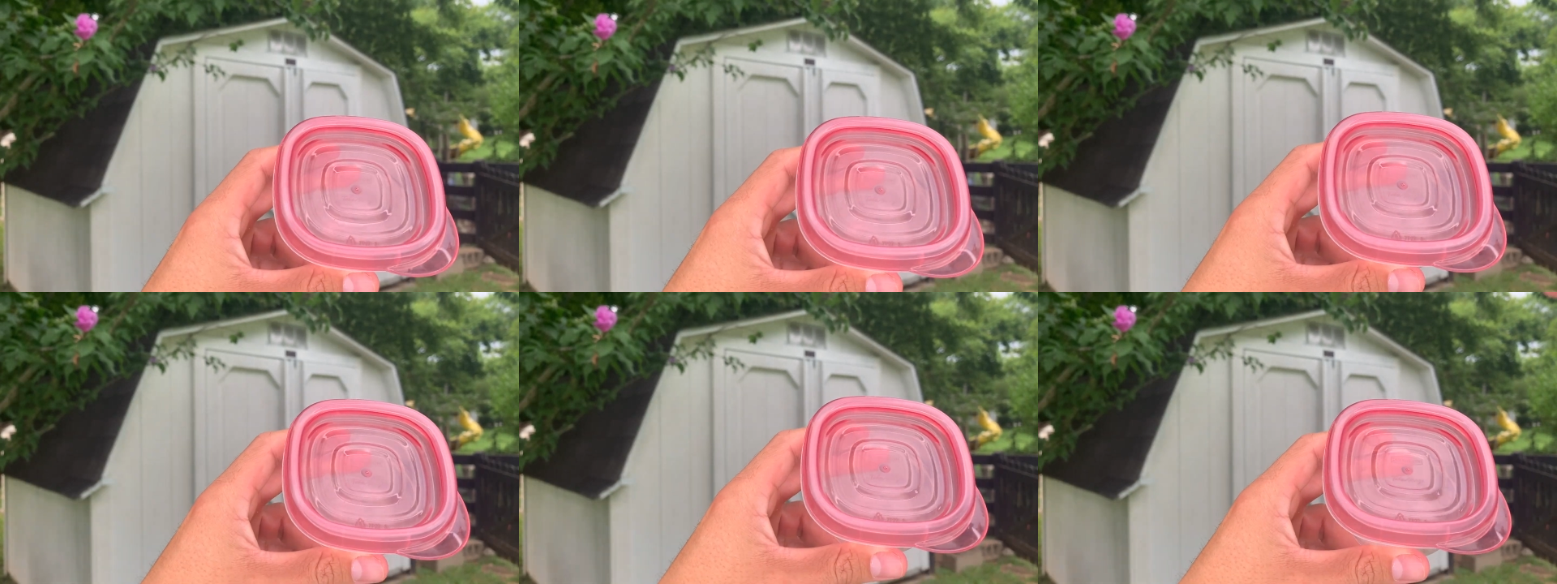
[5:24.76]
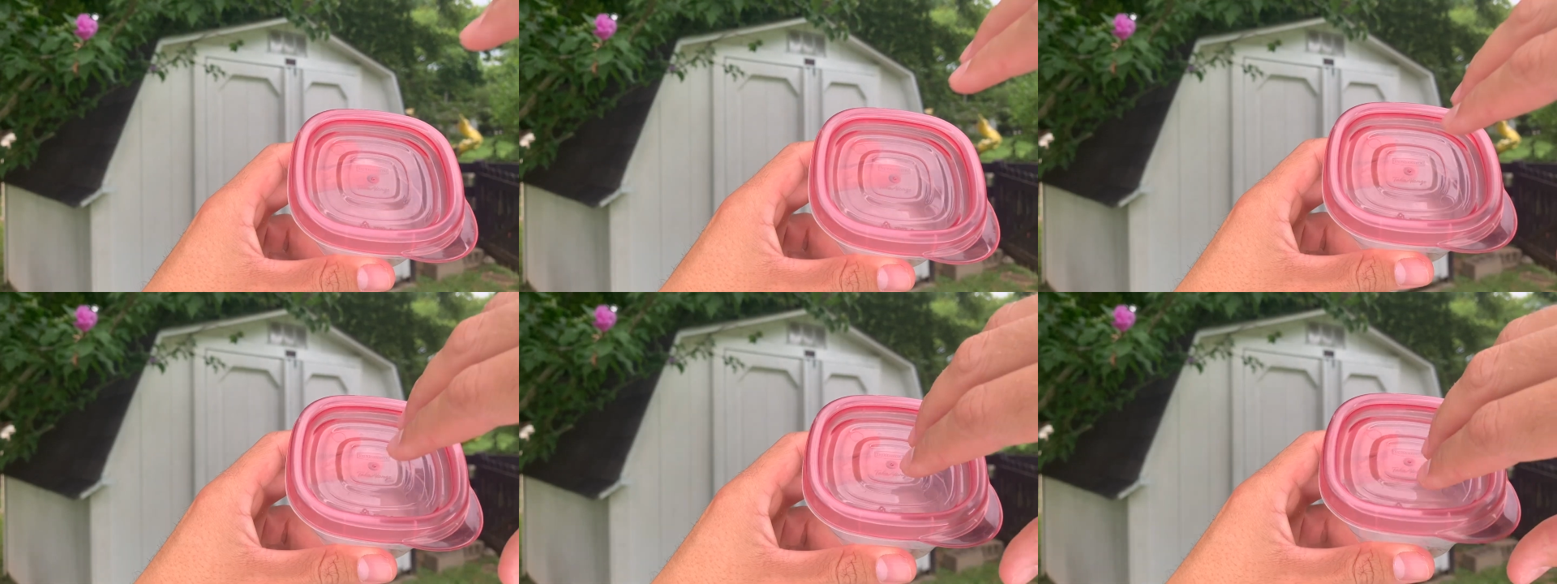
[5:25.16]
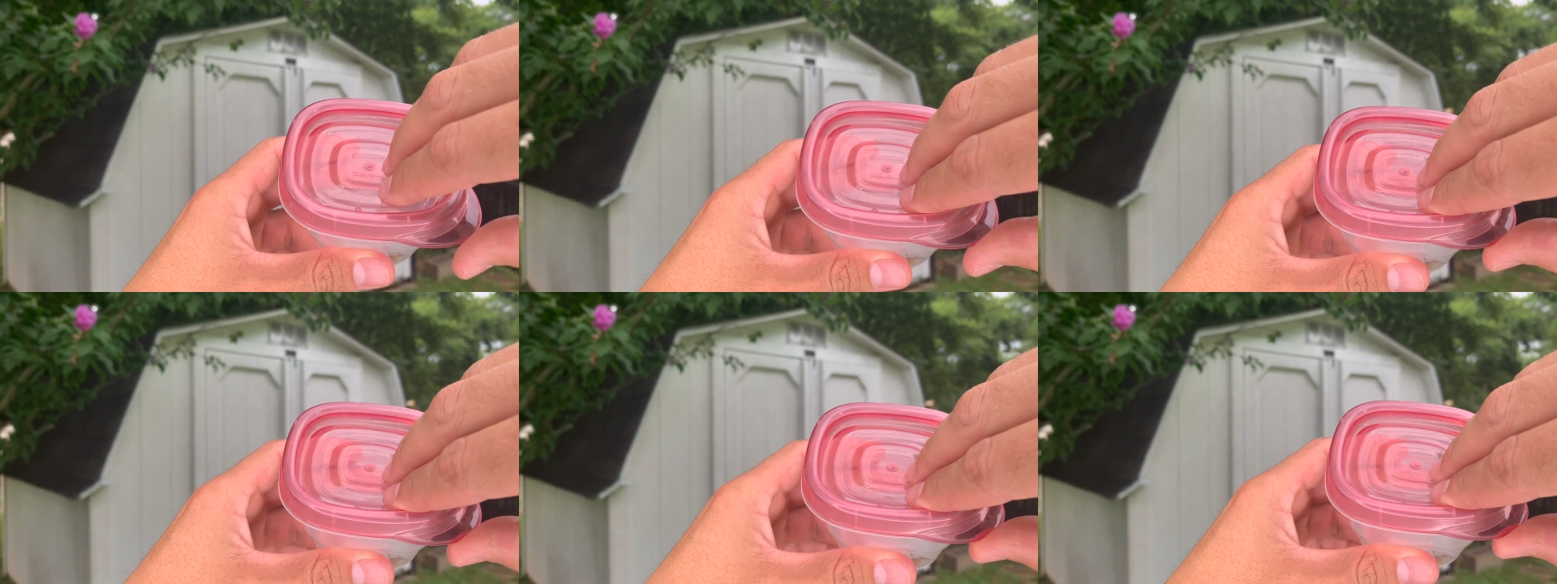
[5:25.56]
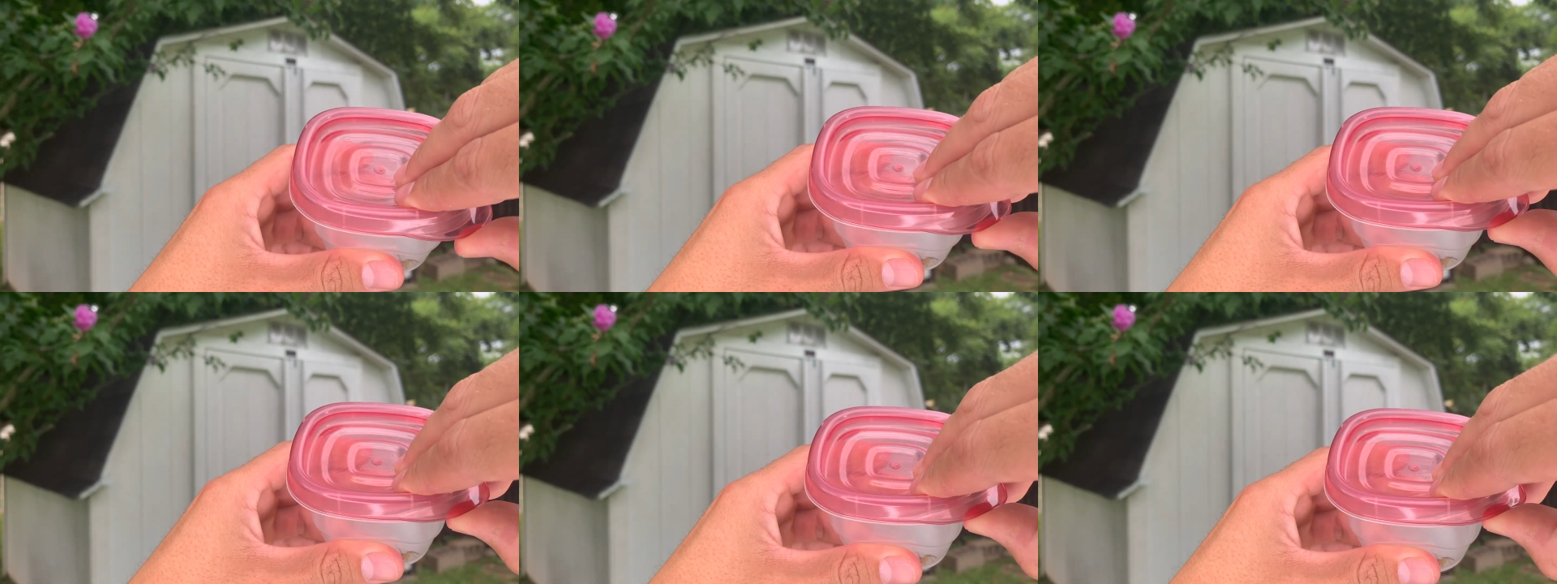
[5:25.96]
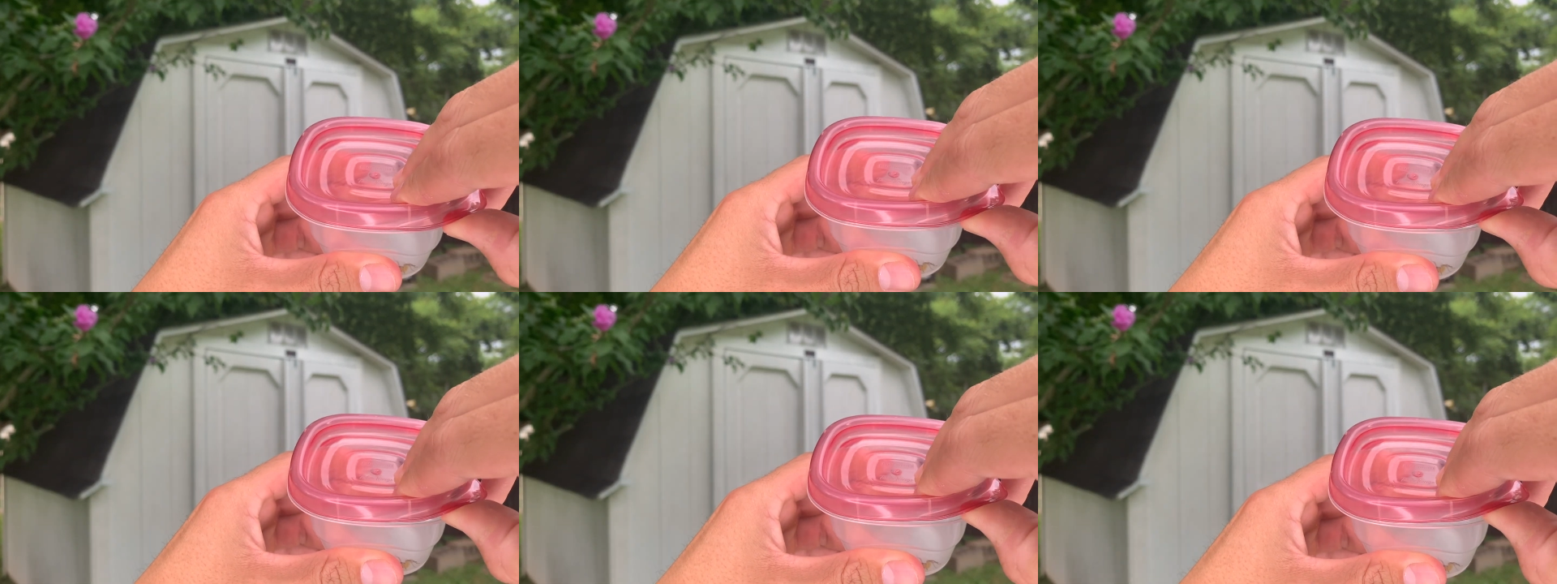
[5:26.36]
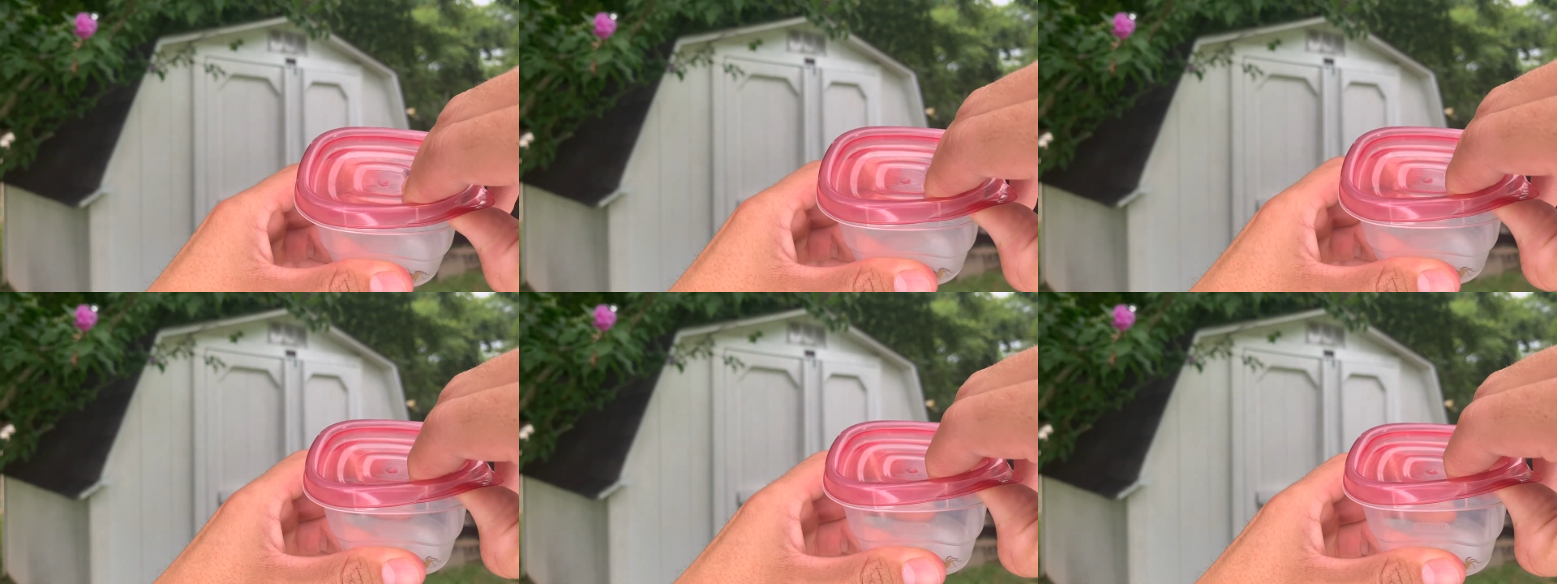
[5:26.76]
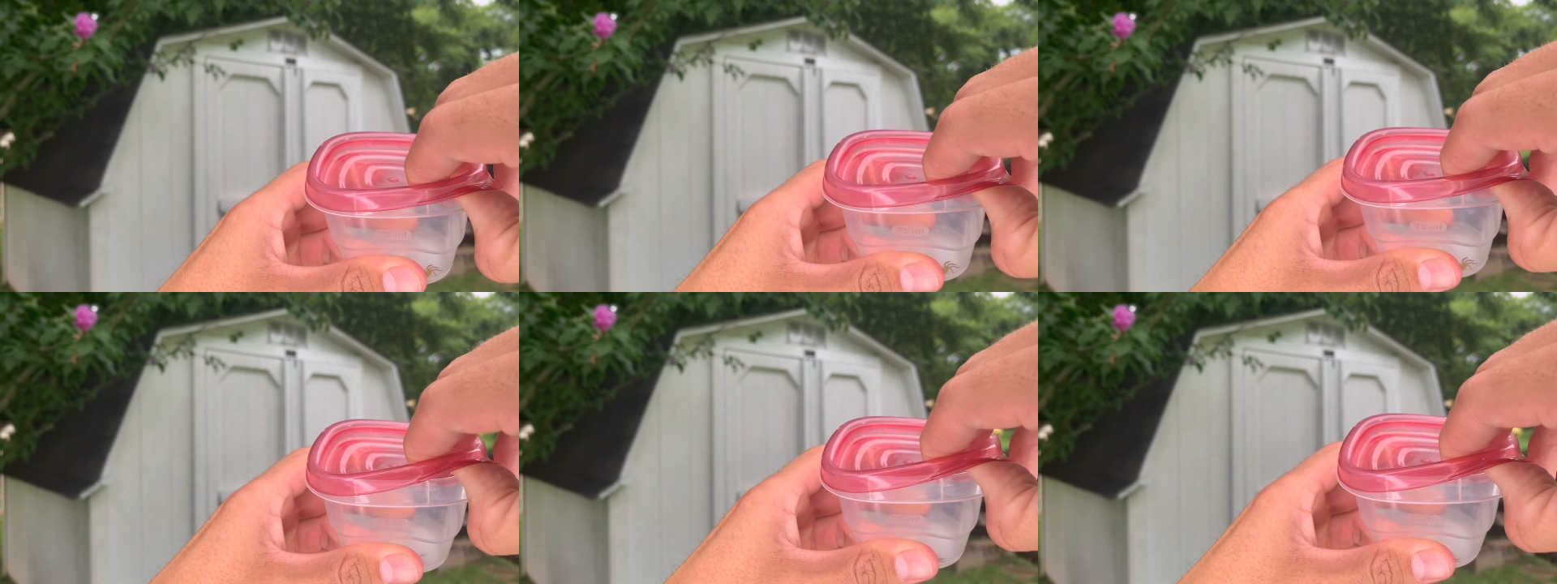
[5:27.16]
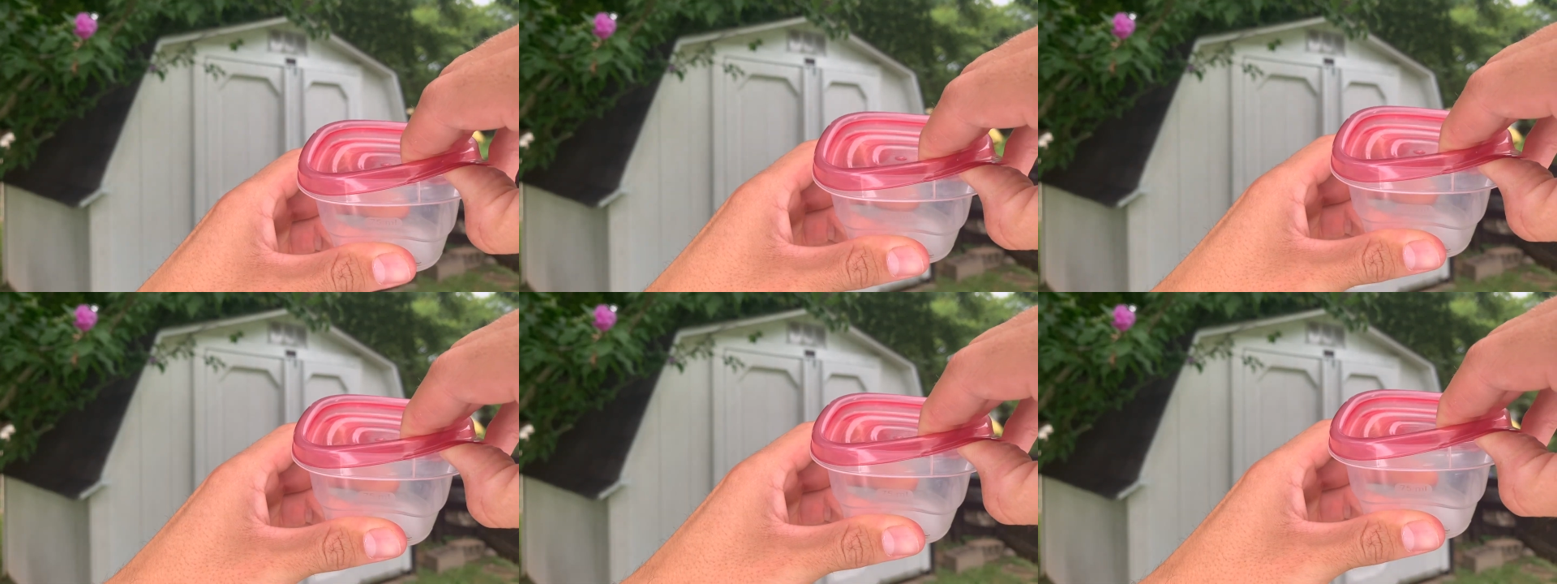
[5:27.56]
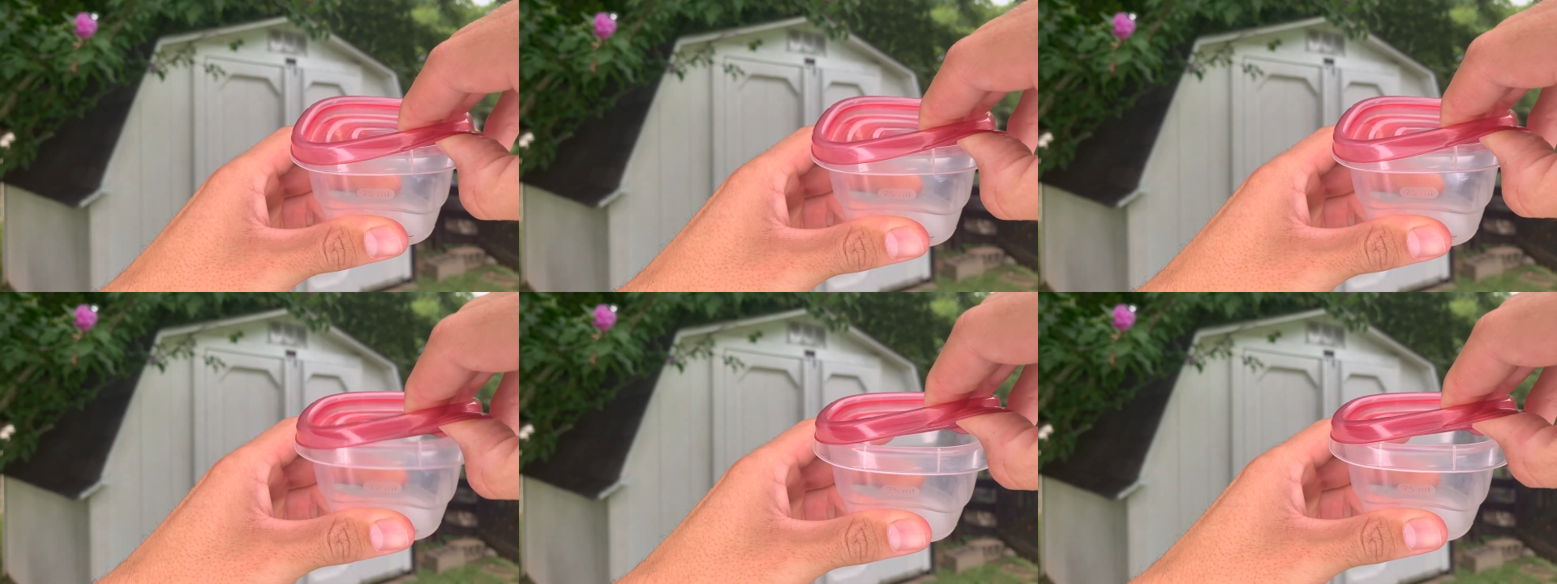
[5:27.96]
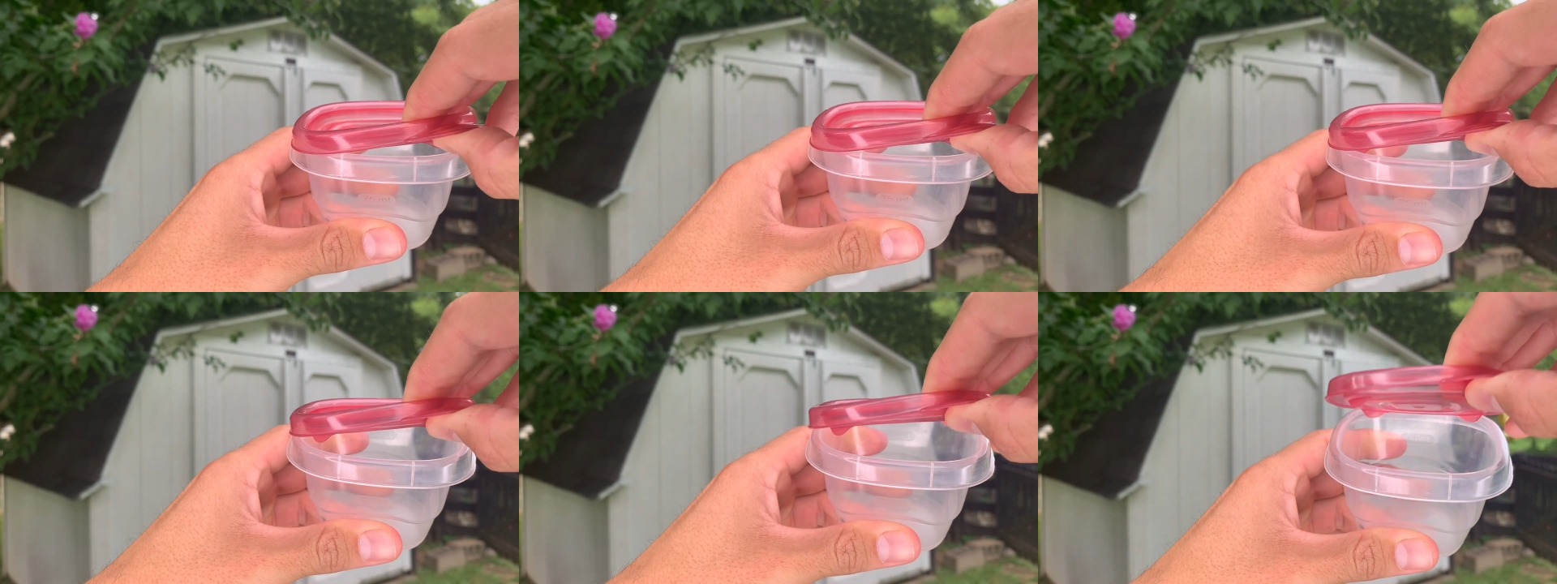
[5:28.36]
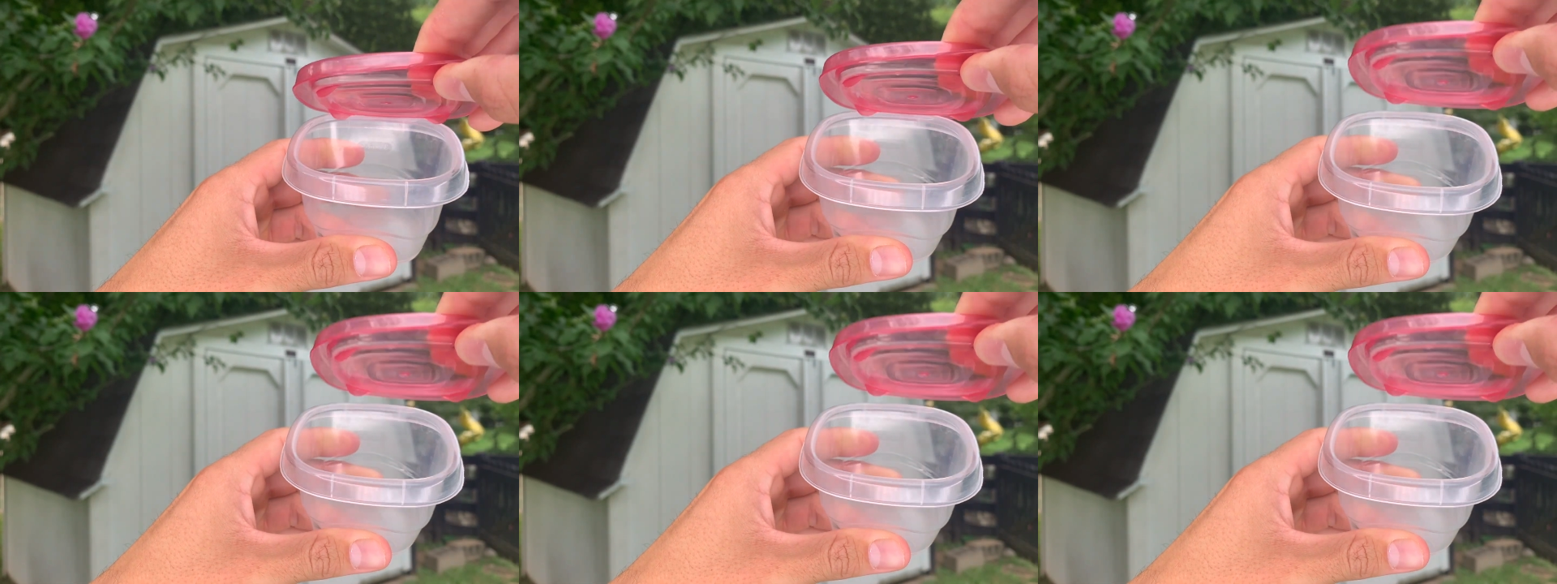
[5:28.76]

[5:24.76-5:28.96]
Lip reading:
(no speaker visible)